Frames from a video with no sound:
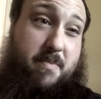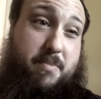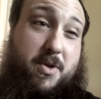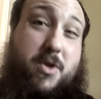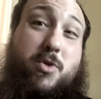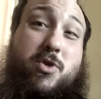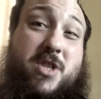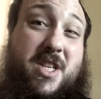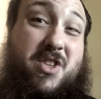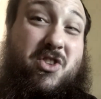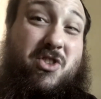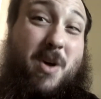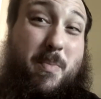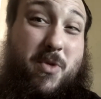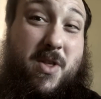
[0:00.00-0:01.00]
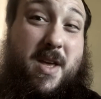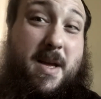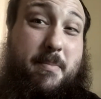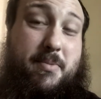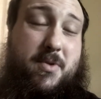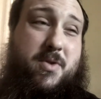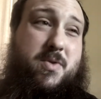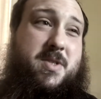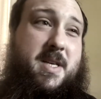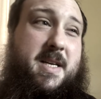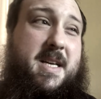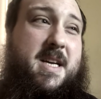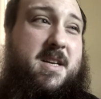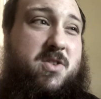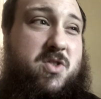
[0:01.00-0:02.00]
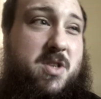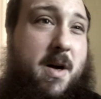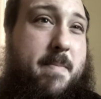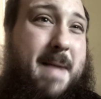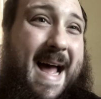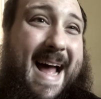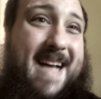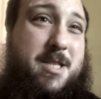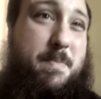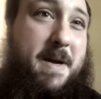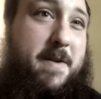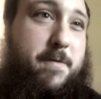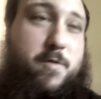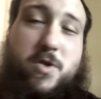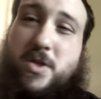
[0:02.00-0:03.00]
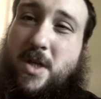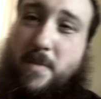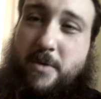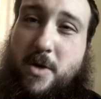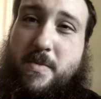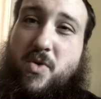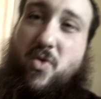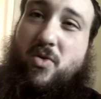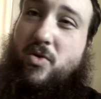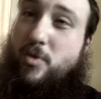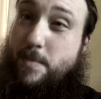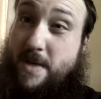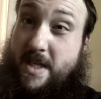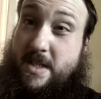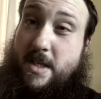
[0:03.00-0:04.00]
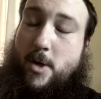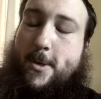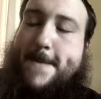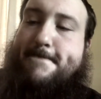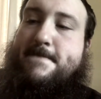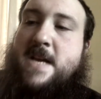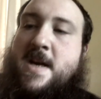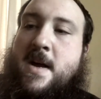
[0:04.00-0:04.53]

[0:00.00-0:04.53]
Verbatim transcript: producing something, producing some aspect for some communal group, and etc.